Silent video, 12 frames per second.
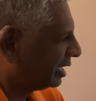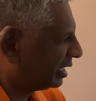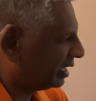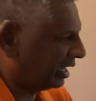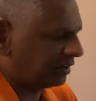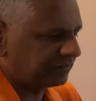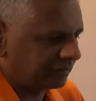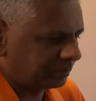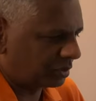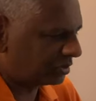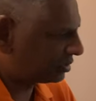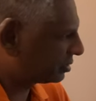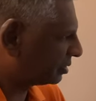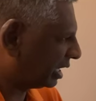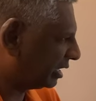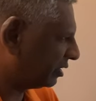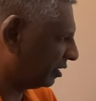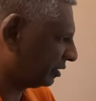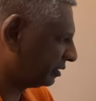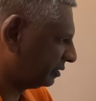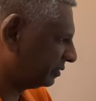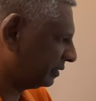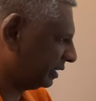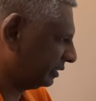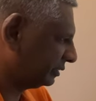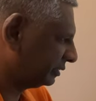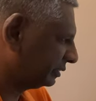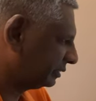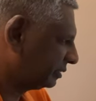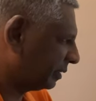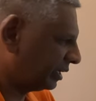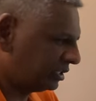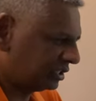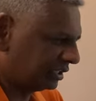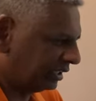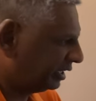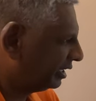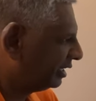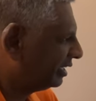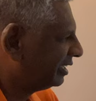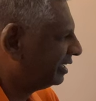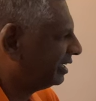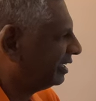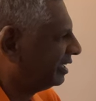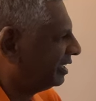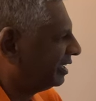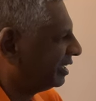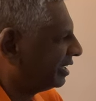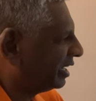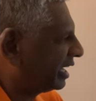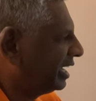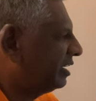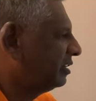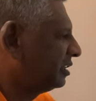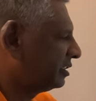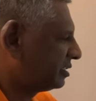Yeah, from books to Hard Rock, quite a journey. Again, the